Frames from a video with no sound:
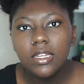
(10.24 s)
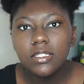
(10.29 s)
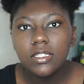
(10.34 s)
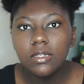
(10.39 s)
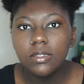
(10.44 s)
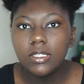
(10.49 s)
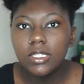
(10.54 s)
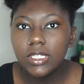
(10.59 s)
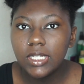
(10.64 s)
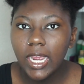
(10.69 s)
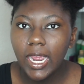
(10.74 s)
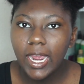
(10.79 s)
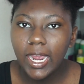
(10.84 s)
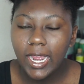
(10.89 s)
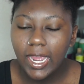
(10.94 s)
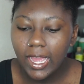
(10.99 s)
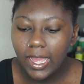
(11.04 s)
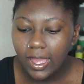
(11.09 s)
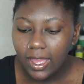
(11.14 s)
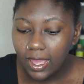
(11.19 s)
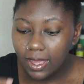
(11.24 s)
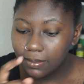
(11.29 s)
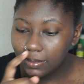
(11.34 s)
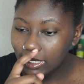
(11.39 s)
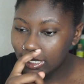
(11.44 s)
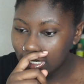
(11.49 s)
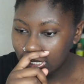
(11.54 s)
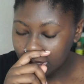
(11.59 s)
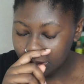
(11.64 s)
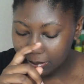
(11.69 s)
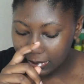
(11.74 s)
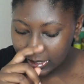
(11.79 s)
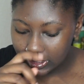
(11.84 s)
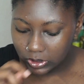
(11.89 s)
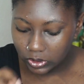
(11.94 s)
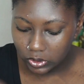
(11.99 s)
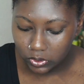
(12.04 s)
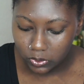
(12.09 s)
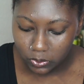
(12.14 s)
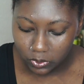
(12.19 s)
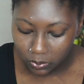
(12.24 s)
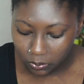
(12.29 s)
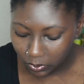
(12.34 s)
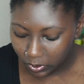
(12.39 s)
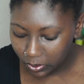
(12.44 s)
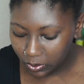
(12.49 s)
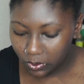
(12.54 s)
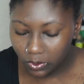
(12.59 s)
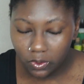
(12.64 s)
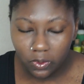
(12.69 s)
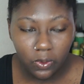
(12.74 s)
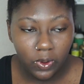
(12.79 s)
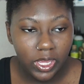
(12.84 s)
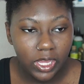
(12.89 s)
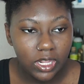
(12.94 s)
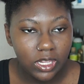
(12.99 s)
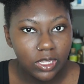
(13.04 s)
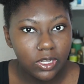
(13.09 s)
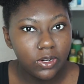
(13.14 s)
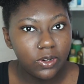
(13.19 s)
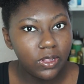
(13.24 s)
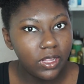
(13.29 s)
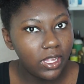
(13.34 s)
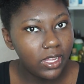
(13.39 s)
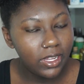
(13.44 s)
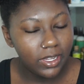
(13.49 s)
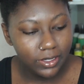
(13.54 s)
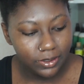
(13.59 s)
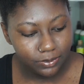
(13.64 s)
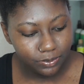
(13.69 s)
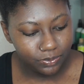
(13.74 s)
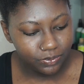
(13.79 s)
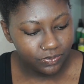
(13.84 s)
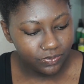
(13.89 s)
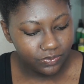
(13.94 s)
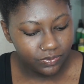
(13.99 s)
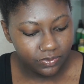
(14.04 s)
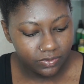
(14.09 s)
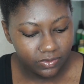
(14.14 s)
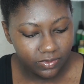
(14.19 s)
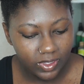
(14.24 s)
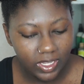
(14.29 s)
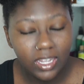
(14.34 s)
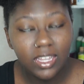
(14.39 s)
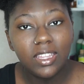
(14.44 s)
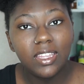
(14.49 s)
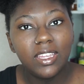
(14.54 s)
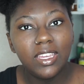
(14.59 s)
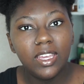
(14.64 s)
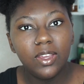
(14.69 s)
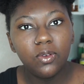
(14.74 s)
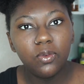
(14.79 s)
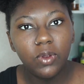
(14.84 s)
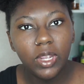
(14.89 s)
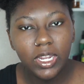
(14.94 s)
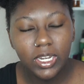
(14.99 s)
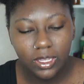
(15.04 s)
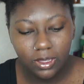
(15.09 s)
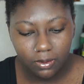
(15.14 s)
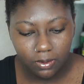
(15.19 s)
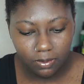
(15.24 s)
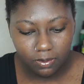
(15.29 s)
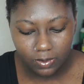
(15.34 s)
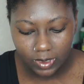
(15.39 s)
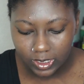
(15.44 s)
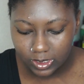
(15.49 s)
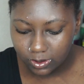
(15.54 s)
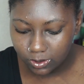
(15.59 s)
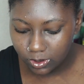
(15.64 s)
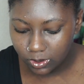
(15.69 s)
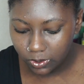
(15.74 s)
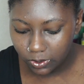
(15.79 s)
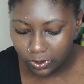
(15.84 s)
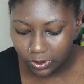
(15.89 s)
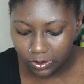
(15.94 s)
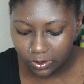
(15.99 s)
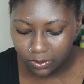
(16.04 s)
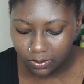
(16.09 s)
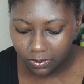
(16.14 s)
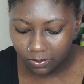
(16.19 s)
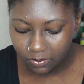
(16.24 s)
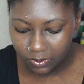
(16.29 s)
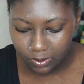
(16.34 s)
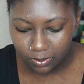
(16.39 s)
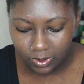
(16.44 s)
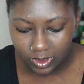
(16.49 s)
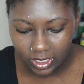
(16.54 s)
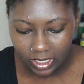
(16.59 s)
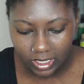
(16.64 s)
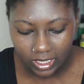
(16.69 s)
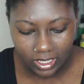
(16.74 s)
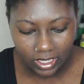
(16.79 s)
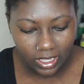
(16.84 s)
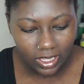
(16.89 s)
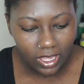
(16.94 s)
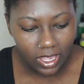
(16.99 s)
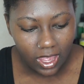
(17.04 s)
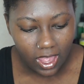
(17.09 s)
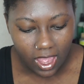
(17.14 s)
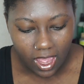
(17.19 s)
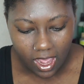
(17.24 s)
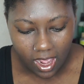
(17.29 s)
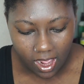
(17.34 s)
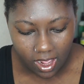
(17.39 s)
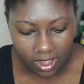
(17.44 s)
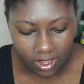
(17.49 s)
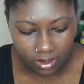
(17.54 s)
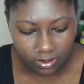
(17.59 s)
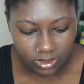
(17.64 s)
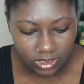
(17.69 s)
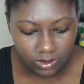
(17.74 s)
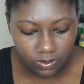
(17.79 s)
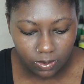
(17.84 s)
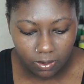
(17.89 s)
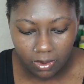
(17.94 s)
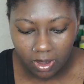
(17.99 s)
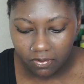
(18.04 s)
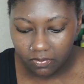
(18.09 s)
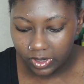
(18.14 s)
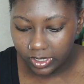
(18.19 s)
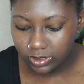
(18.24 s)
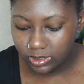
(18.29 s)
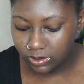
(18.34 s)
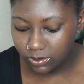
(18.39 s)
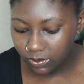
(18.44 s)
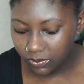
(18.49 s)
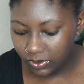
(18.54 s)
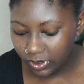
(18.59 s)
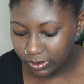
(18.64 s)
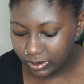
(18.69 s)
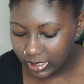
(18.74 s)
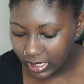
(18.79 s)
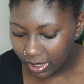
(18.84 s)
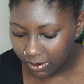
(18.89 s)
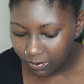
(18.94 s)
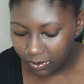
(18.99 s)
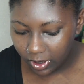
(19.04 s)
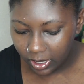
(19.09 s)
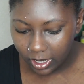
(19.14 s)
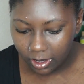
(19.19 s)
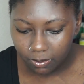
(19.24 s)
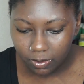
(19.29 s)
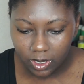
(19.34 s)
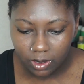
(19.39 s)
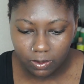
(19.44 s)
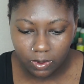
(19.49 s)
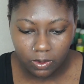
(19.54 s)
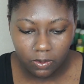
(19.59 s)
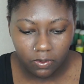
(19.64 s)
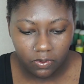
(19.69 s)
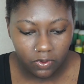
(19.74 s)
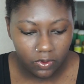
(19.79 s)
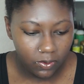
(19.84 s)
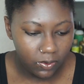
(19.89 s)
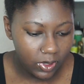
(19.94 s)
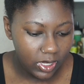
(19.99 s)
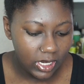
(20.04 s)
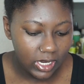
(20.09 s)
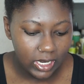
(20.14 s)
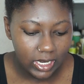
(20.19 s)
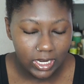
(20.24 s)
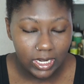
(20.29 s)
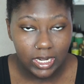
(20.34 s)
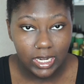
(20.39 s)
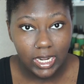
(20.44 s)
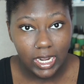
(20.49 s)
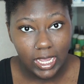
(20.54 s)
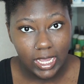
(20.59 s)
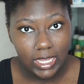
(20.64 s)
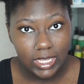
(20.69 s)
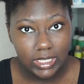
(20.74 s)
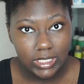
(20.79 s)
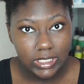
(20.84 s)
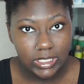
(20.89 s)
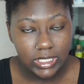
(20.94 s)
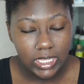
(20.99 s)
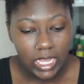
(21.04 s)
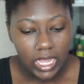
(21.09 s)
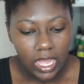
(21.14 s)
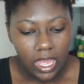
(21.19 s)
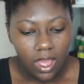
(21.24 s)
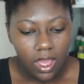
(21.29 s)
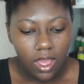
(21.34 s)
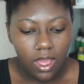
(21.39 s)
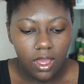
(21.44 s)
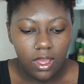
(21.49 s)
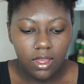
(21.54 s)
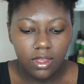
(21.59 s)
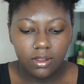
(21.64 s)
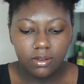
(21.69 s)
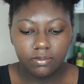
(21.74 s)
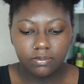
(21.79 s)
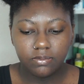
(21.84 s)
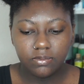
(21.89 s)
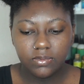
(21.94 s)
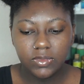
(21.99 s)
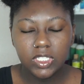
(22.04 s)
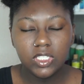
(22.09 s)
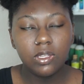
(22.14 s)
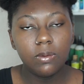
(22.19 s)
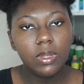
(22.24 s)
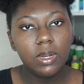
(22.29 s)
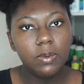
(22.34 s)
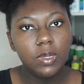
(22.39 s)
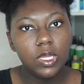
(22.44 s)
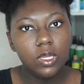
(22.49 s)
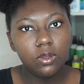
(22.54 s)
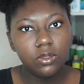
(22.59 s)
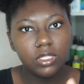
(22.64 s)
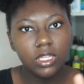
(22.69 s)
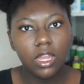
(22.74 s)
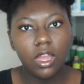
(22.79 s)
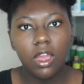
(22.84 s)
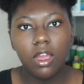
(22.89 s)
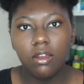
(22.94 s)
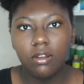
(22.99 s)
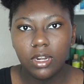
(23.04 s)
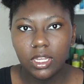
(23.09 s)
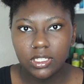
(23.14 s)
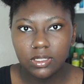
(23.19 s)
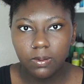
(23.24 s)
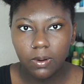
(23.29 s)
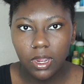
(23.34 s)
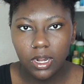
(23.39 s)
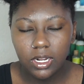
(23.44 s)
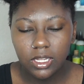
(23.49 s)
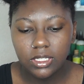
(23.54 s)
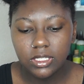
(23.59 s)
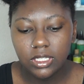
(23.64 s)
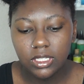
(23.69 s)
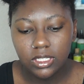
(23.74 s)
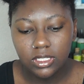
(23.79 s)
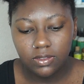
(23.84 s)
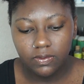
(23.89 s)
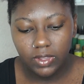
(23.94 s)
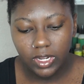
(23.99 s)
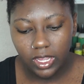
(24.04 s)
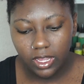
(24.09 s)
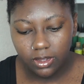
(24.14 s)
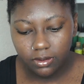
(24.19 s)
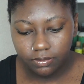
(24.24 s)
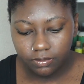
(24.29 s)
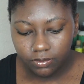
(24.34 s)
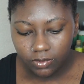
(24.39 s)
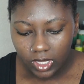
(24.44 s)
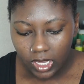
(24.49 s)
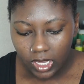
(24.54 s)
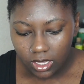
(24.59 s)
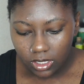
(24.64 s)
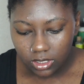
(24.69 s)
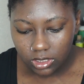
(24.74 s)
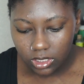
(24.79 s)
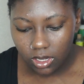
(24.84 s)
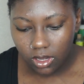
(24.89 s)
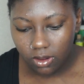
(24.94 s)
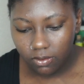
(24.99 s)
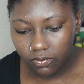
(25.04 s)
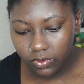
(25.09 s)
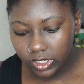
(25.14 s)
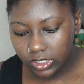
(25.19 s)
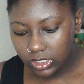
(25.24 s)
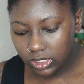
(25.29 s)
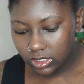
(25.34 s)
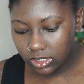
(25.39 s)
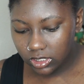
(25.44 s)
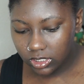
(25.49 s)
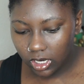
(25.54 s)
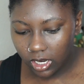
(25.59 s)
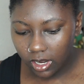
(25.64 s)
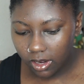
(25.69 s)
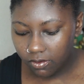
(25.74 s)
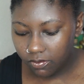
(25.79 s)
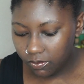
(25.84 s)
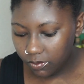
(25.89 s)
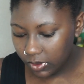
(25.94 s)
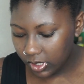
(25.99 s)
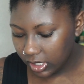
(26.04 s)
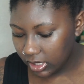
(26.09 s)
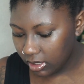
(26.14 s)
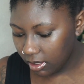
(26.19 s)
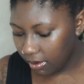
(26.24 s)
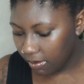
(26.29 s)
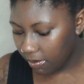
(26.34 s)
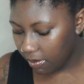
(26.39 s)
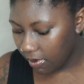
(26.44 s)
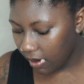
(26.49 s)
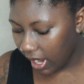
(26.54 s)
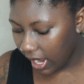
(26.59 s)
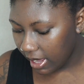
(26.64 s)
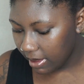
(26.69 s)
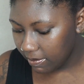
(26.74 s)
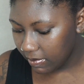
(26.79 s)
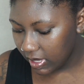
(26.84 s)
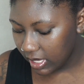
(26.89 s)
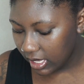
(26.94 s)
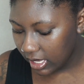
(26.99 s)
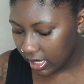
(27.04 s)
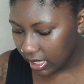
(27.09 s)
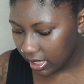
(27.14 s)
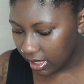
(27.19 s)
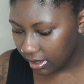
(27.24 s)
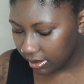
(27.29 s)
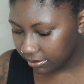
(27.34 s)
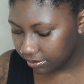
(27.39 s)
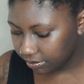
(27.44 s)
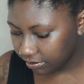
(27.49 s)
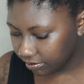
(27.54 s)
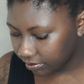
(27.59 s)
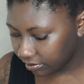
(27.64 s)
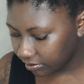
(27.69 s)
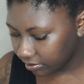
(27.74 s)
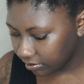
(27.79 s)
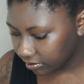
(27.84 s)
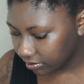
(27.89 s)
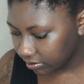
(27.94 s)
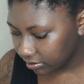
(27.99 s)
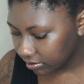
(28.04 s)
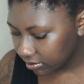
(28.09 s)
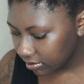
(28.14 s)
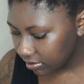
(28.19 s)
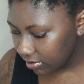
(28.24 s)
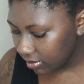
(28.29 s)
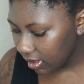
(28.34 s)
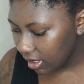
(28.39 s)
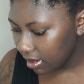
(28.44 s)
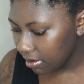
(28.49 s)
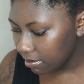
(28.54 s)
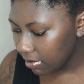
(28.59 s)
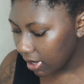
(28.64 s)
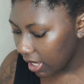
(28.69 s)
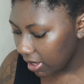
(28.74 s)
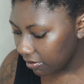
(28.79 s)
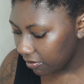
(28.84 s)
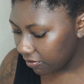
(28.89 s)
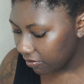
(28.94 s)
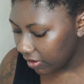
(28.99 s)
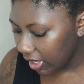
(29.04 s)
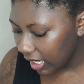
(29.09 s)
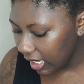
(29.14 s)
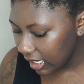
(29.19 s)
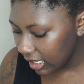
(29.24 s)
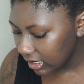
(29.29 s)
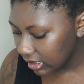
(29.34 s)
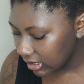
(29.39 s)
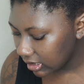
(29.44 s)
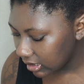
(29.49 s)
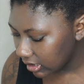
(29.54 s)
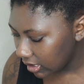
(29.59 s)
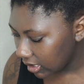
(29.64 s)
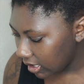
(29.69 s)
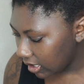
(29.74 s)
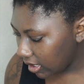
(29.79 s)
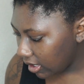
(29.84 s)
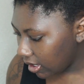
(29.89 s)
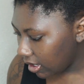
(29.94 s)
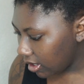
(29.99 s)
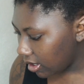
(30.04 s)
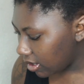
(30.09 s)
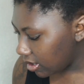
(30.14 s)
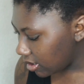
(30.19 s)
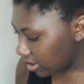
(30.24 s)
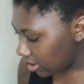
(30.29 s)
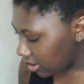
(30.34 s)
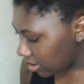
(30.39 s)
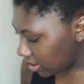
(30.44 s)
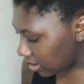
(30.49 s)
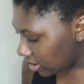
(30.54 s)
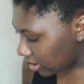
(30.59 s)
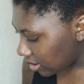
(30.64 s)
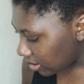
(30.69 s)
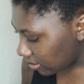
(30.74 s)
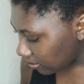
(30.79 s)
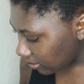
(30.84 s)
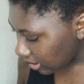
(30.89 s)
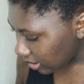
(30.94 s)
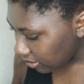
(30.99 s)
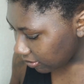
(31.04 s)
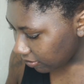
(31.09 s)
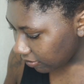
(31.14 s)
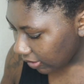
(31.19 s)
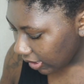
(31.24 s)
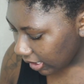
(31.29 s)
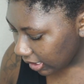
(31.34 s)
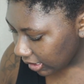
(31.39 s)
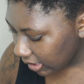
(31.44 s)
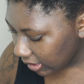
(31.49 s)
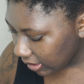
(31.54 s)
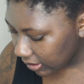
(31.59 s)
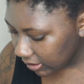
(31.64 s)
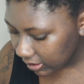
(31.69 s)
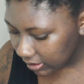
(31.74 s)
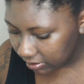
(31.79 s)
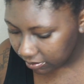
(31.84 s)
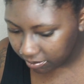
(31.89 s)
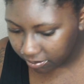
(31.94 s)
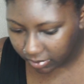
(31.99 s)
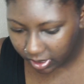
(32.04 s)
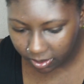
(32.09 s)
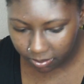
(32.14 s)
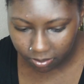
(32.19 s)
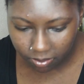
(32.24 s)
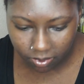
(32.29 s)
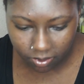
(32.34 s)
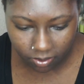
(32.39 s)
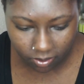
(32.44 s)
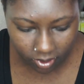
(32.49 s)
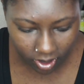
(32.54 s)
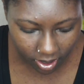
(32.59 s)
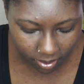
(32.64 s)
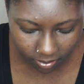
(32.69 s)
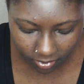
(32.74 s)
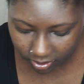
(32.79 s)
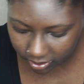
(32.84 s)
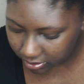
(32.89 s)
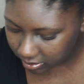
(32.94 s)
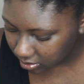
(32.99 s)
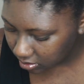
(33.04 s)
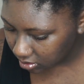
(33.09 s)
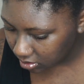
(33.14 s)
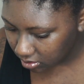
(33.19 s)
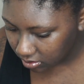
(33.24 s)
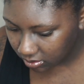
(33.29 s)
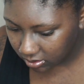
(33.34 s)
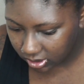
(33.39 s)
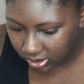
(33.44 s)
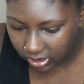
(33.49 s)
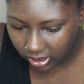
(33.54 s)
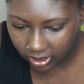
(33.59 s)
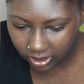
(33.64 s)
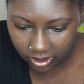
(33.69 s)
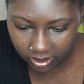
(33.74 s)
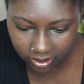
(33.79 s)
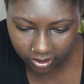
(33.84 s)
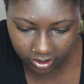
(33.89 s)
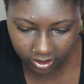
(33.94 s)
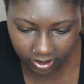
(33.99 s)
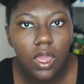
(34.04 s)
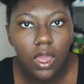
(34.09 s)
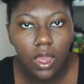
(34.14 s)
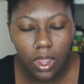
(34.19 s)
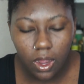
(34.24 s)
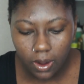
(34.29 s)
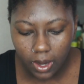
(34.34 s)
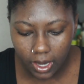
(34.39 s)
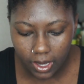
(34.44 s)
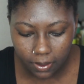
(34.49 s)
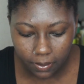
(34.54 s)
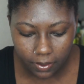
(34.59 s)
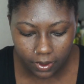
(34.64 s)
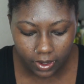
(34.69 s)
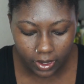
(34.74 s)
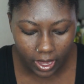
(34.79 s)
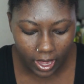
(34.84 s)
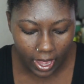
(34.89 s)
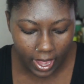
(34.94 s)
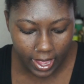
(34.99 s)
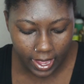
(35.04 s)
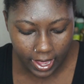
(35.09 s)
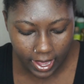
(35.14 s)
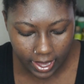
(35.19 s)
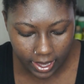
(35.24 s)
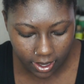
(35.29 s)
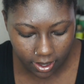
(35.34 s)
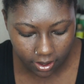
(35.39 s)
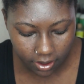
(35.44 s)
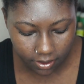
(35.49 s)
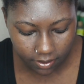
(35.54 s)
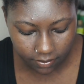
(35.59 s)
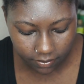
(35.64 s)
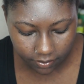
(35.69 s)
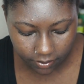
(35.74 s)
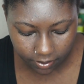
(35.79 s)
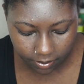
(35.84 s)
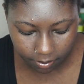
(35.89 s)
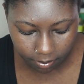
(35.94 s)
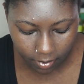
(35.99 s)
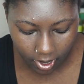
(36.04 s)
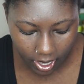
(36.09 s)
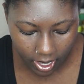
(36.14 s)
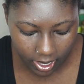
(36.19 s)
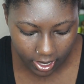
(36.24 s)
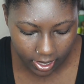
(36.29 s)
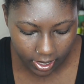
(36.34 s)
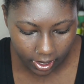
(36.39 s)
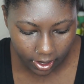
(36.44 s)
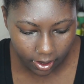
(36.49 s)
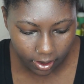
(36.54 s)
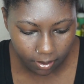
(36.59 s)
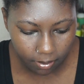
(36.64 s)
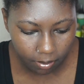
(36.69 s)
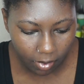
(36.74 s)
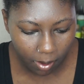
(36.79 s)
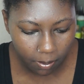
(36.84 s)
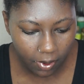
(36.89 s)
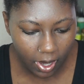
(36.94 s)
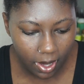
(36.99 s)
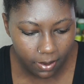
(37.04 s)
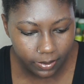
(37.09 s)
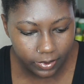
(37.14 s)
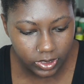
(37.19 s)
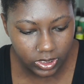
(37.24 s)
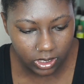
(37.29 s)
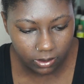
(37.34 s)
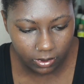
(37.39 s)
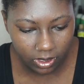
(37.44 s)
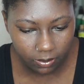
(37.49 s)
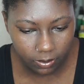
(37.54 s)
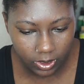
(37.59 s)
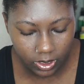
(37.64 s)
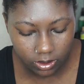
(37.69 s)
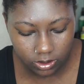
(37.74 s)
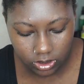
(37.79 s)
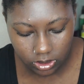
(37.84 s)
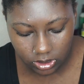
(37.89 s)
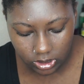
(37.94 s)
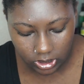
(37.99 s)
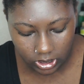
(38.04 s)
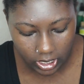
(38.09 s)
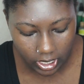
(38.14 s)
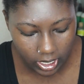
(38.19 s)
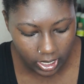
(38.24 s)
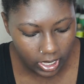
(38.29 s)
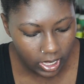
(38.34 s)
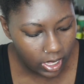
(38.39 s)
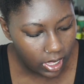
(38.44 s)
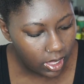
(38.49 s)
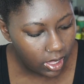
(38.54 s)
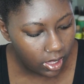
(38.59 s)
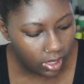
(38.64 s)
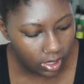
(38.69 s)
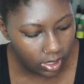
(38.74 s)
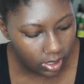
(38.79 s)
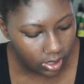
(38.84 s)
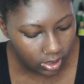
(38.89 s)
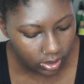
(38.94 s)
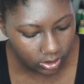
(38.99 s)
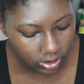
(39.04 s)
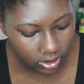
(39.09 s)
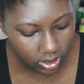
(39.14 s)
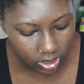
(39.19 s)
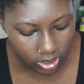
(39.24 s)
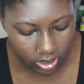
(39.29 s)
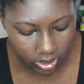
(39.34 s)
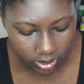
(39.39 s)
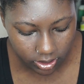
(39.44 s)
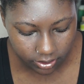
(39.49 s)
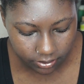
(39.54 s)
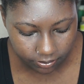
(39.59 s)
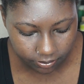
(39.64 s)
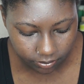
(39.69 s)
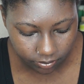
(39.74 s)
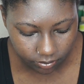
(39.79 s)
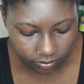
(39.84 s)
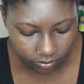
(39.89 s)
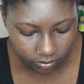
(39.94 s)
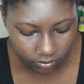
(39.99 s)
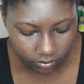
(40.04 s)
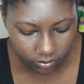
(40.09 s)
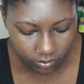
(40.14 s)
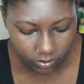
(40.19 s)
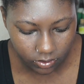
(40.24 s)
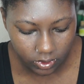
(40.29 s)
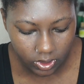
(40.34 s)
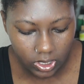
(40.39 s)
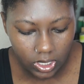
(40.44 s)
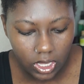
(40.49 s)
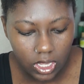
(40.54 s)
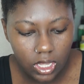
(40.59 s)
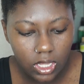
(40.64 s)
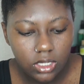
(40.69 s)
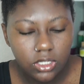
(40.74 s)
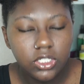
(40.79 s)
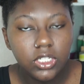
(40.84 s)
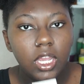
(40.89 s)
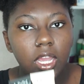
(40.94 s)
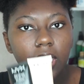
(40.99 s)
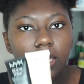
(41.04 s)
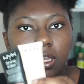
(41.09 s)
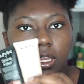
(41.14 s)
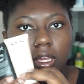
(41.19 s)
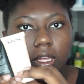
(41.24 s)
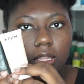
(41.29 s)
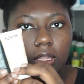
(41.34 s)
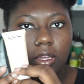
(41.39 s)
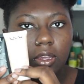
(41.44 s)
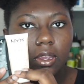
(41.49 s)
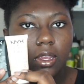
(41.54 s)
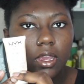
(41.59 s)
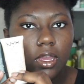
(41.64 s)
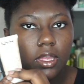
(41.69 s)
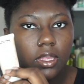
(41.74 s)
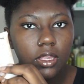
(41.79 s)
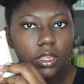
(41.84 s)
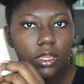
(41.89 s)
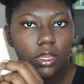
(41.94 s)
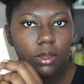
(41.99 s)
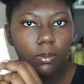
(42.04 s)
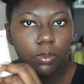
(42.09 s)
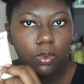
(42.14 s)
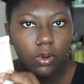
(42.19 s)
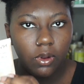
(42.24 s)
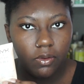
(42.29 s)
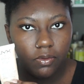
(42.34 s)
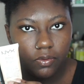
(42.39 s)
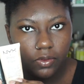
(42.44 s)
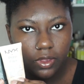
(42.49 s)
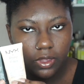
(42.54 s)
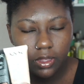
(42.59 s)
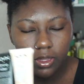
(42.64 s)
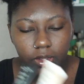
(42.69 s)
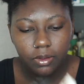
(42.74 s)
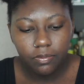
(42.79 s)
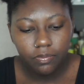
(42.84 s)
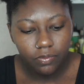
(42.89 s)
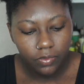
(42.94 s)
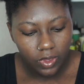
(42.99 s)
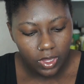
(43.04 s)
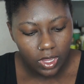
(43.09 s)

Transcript: So today I'm gonna come at you with a real quick little get ready with me tutorial review thingy. This is one of my first reviews ever, and I'm gonna be reviewing NYX. So I'm gonna be using all NYX products in this video. So I'm first gonna start off with priming my face. And I'm gonna find all of my primers. Just one second. All right, well, I have my primers I'm gonna be using today is the Shine Killer and the Pore Filler.